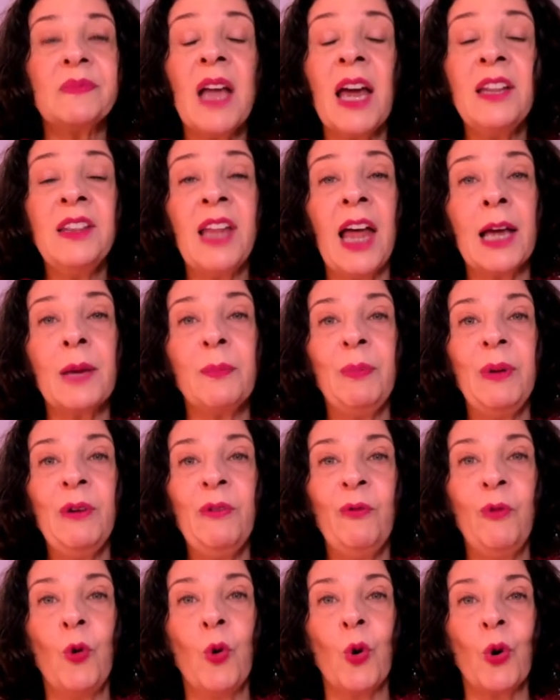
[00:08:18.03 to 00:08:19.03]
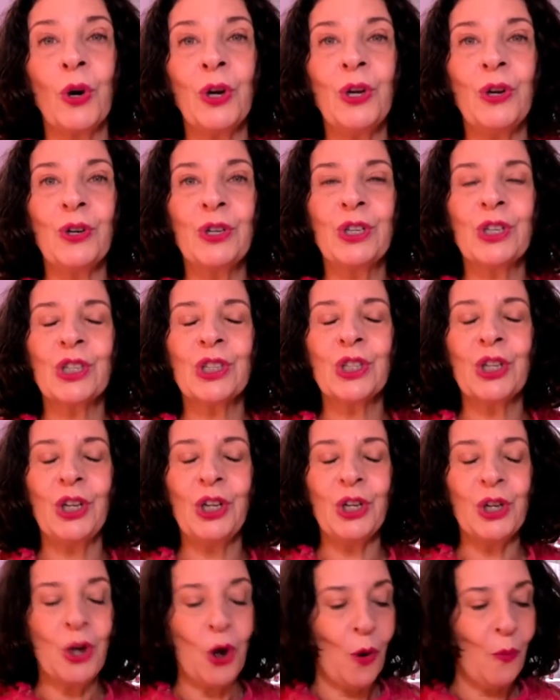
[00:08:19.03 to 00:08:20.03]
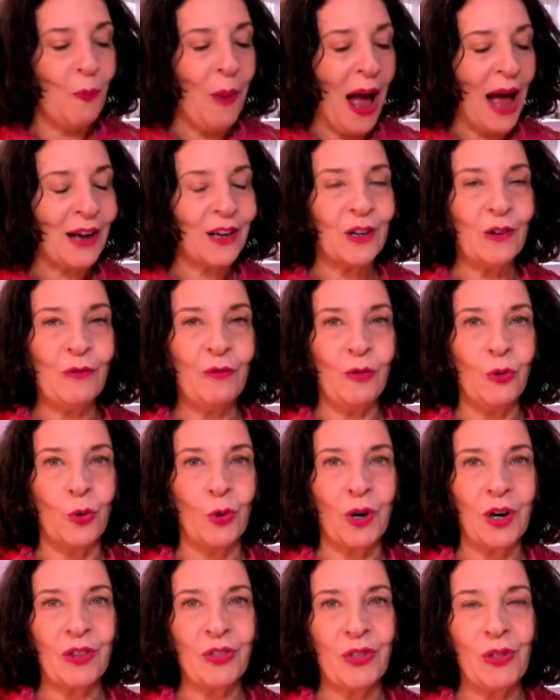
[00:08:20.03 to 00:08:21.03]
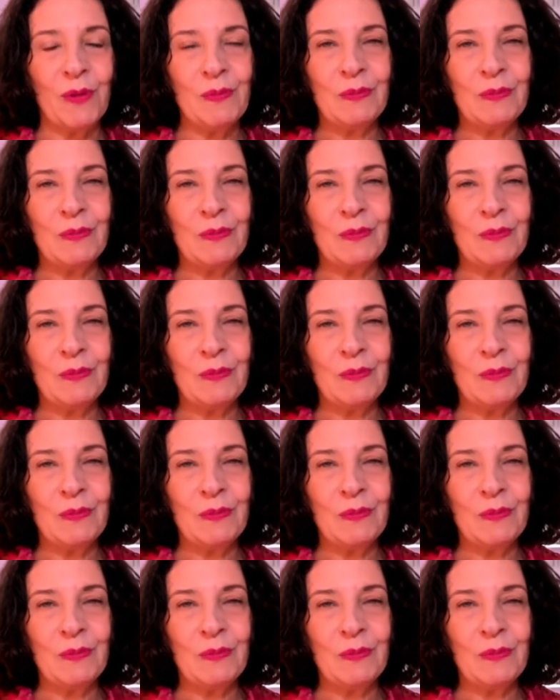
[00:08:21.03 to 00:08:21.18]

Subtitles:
And like before, you're just going to go back and forth.